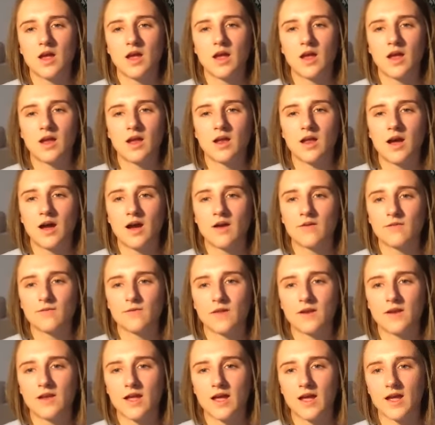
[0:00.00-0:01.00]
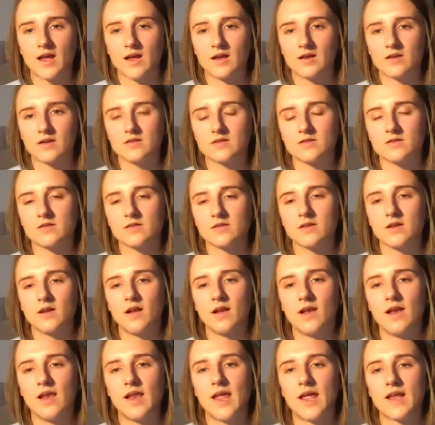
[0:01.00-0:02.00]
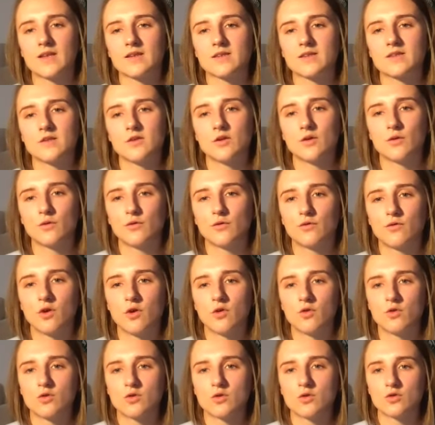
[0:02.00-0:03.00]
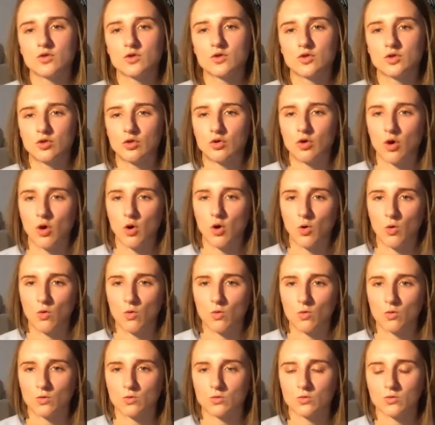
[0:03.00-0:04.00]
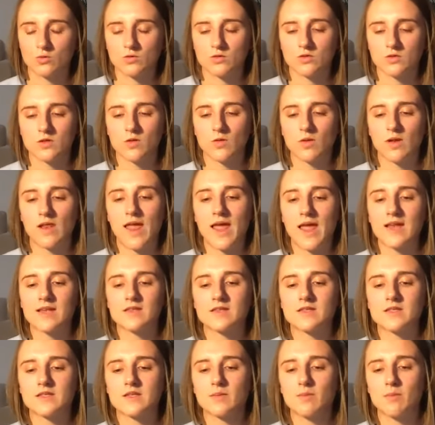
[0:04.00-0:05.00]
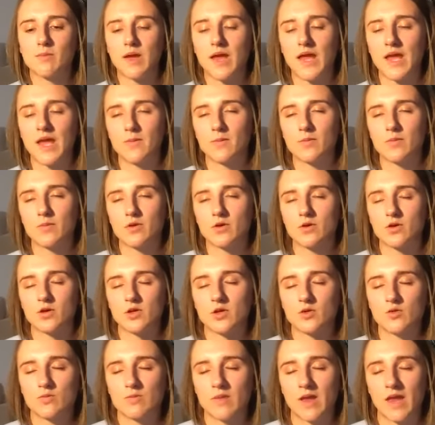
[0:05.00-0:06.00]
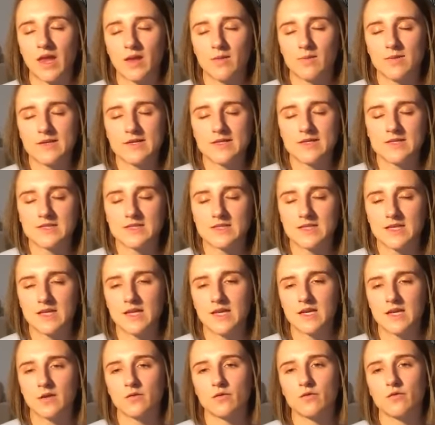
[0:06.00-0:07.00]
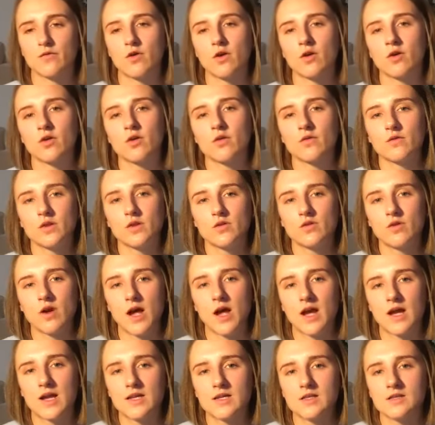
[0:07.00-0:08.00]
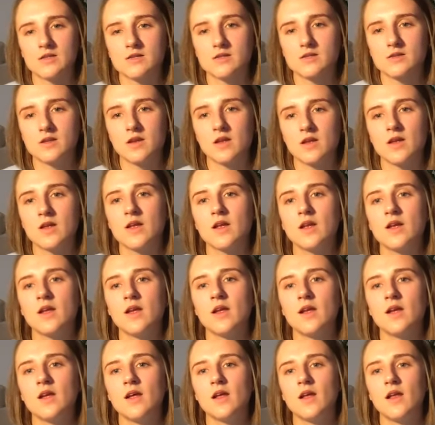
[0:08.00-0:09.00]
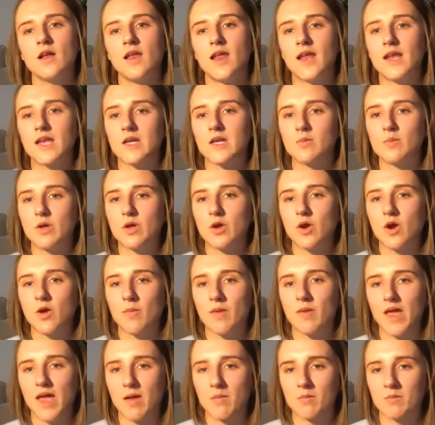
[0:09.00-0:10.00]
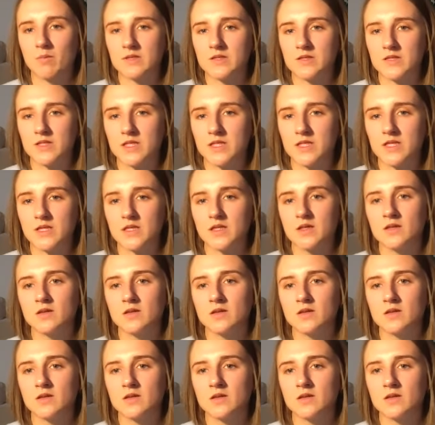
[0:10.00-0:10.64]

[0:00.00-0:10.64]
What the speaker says: And after that, let your focus go. So let the paper you maybe see in front of your eyes, let it become empty,